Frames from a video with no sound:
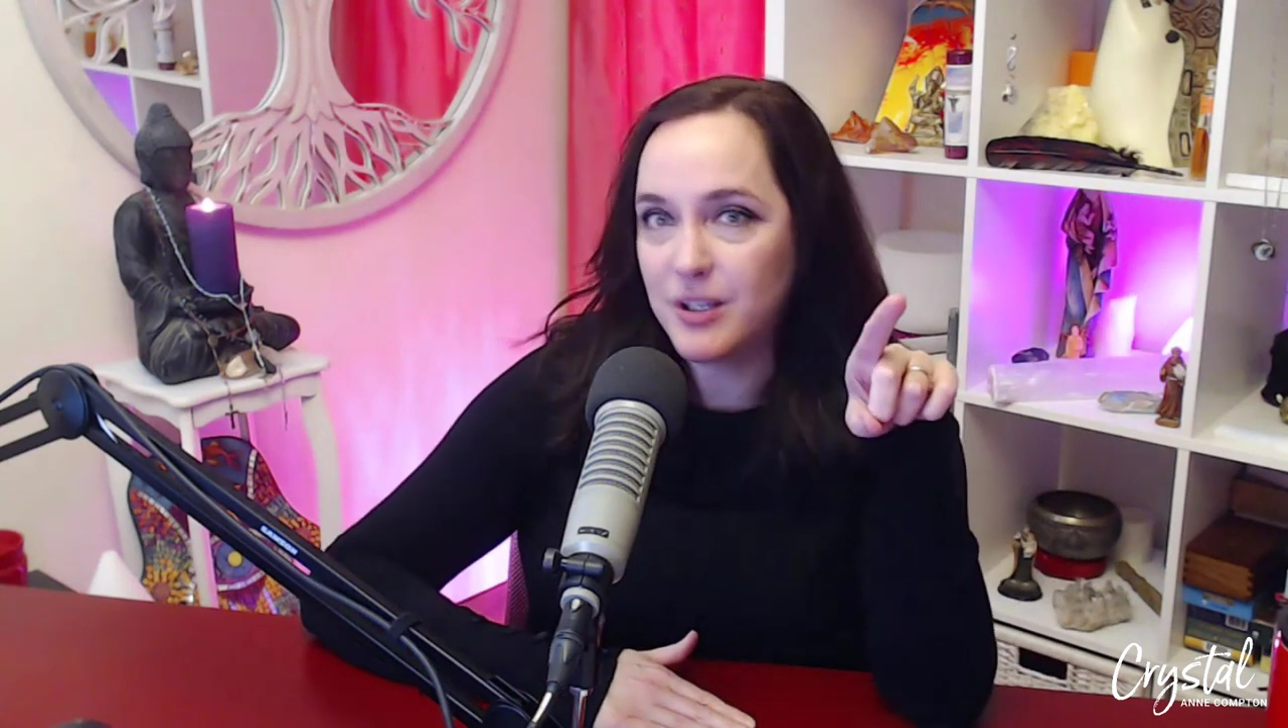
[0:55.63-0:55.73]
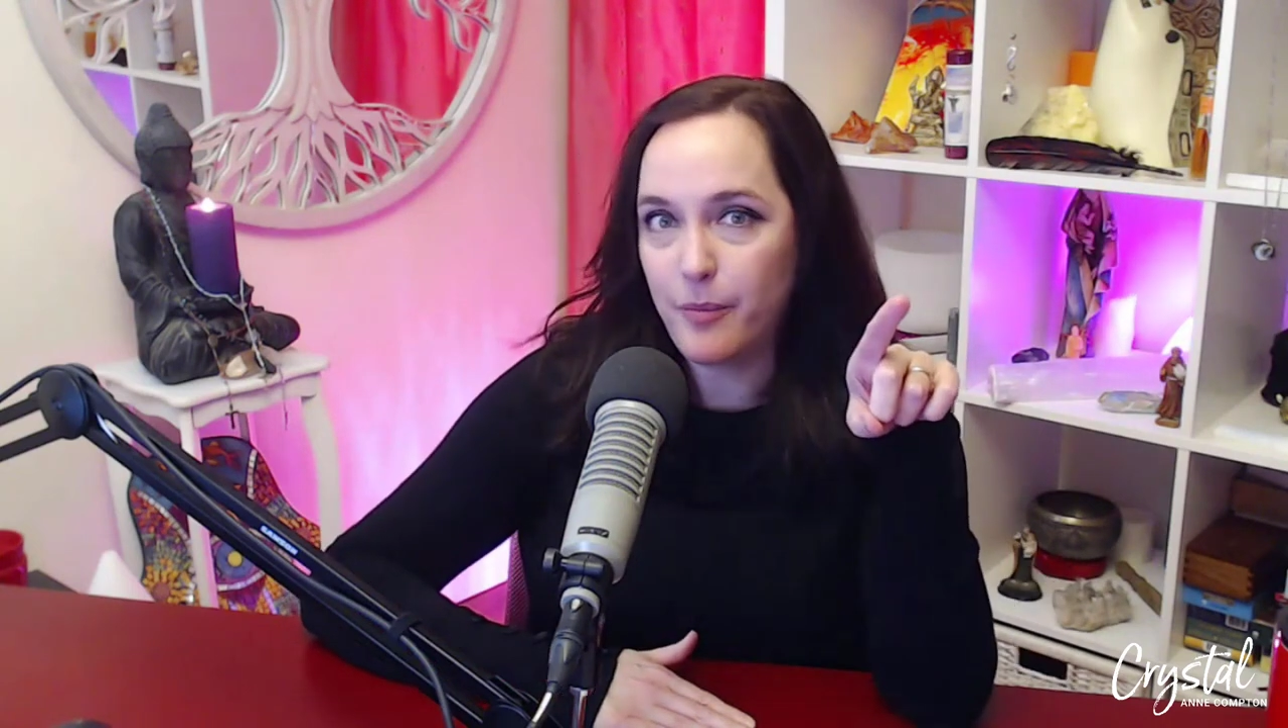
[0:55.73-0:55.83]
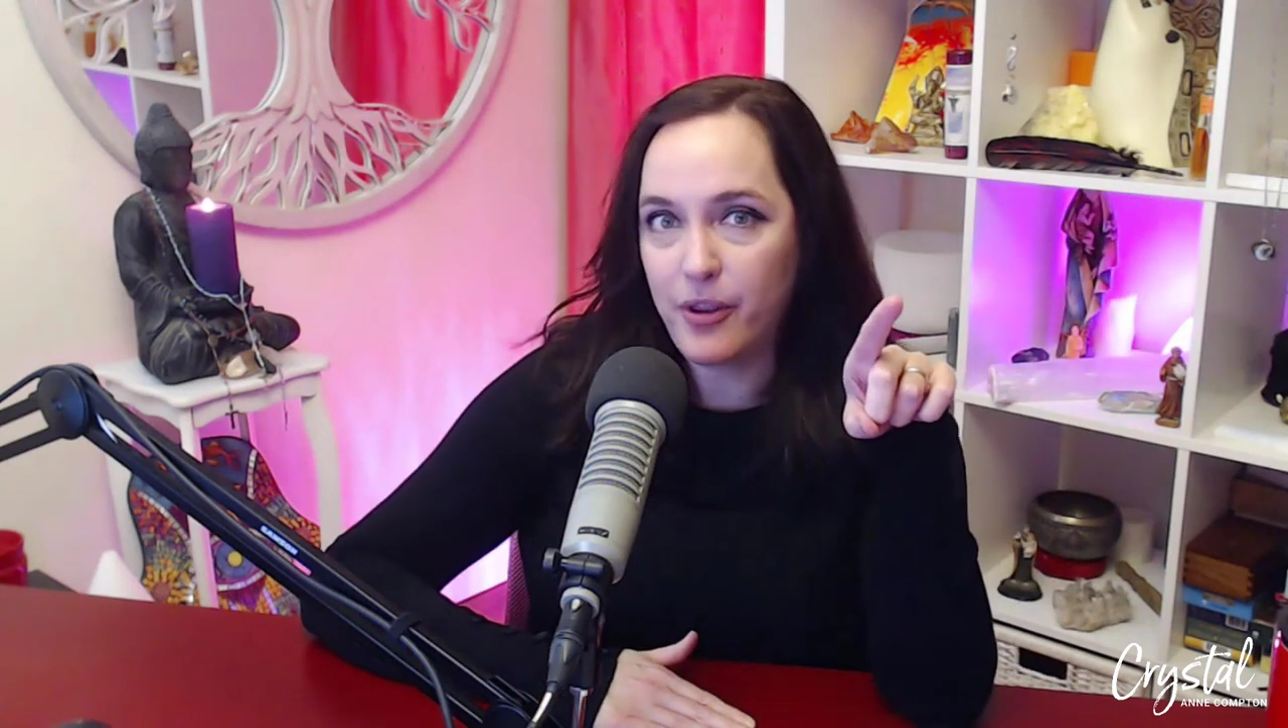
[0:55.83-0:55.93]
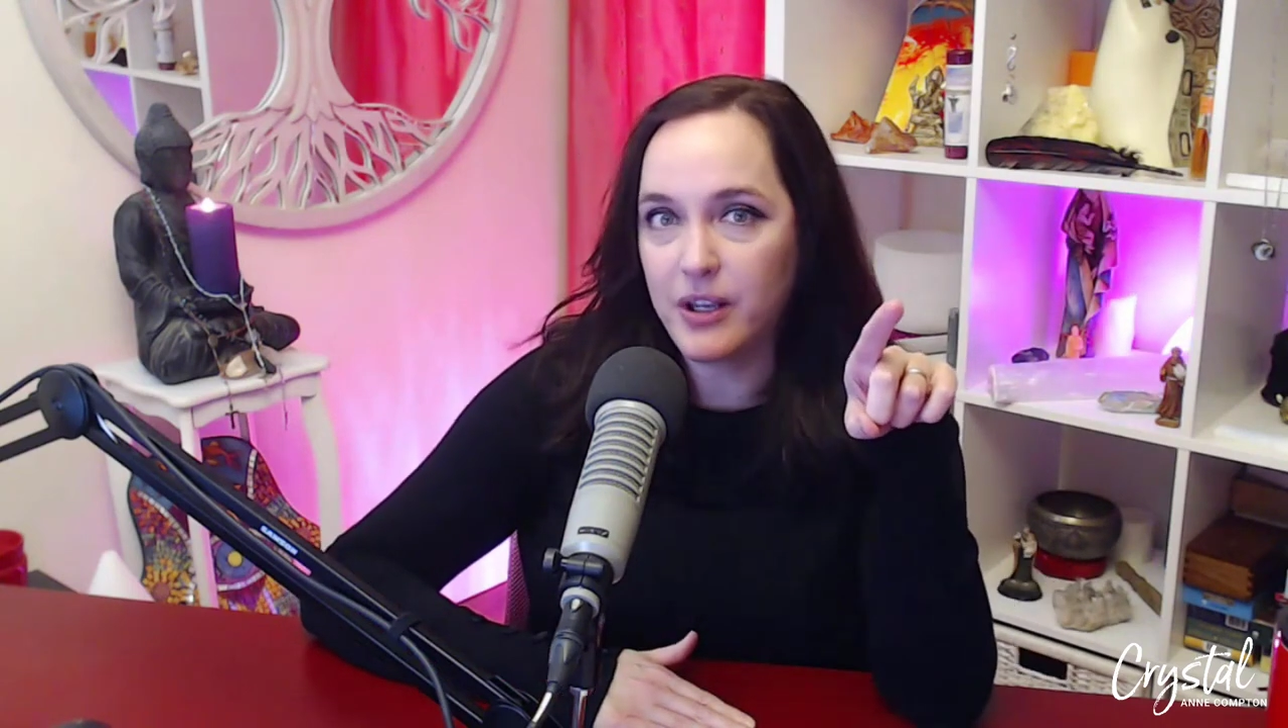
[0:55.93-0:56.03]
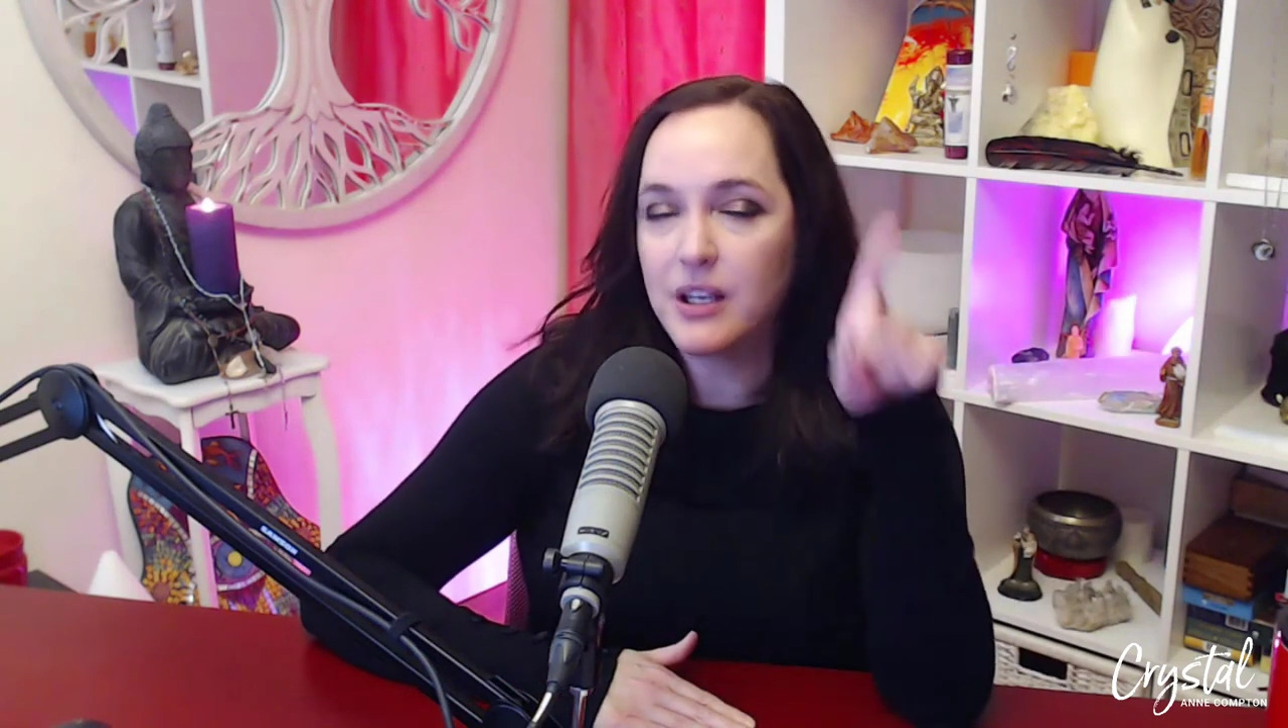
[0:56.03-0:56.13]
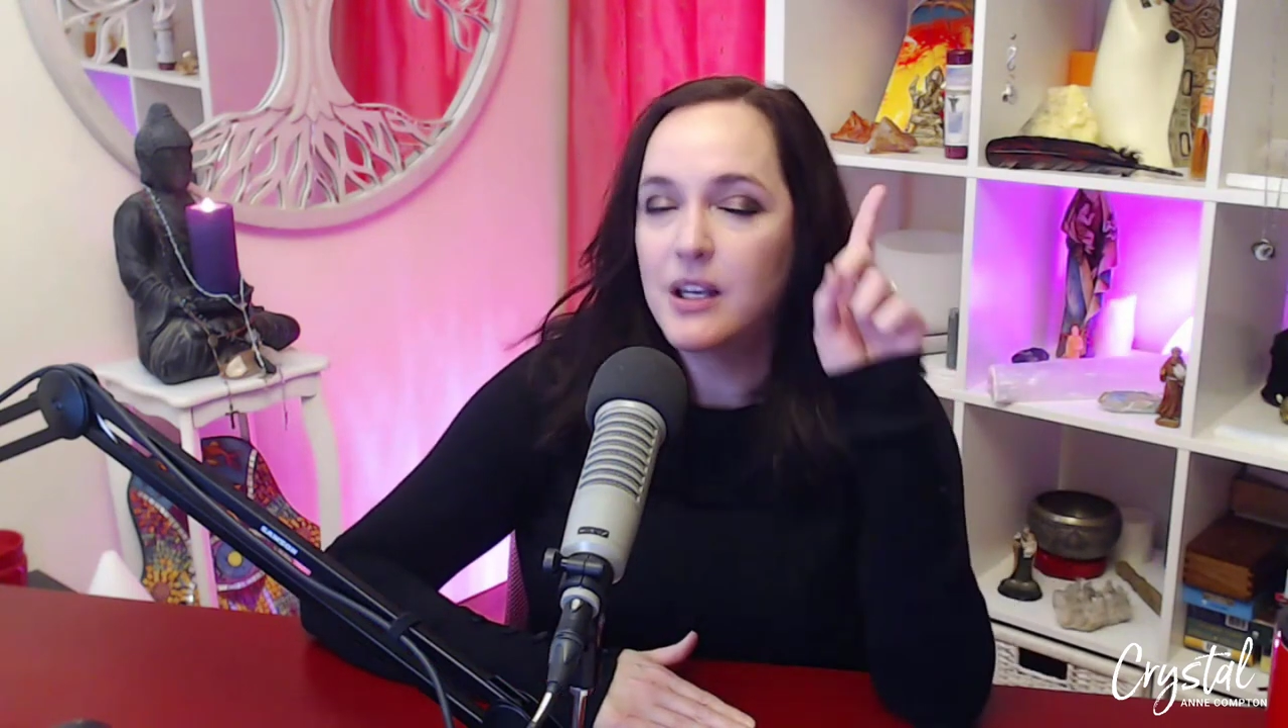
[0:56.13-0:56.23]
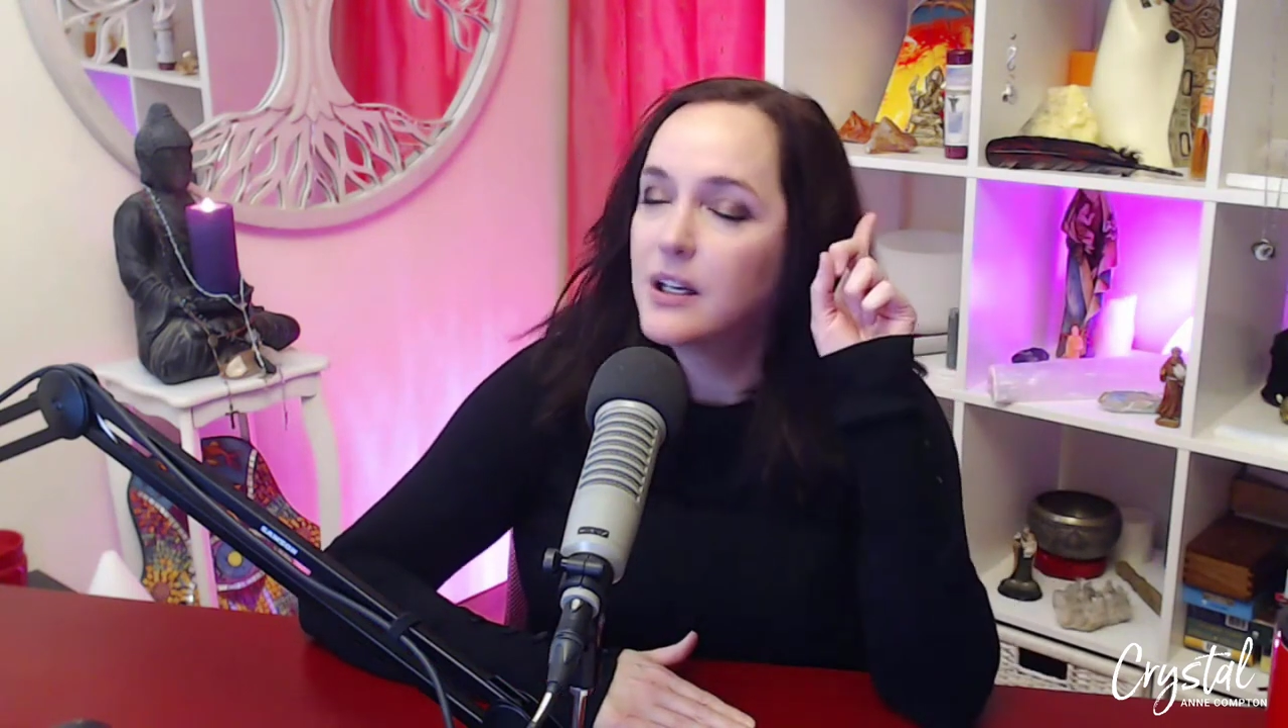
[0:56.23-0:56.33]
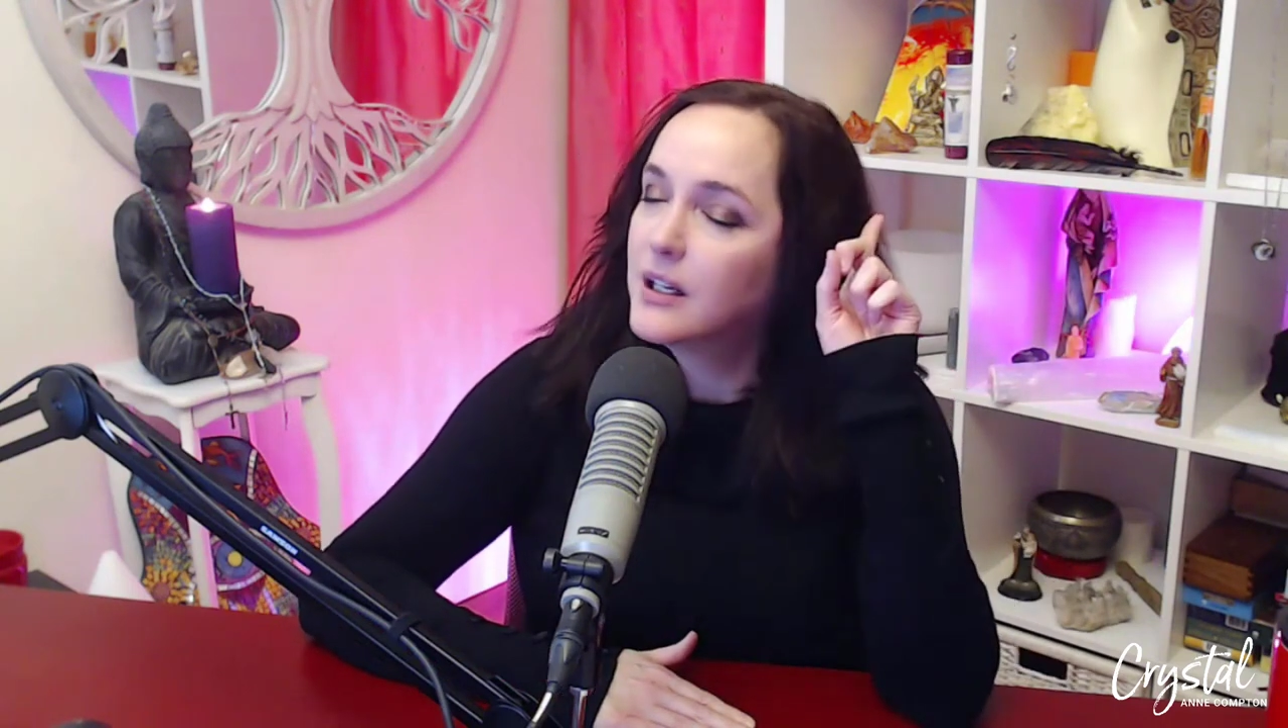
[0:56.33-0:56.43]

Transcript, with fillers: something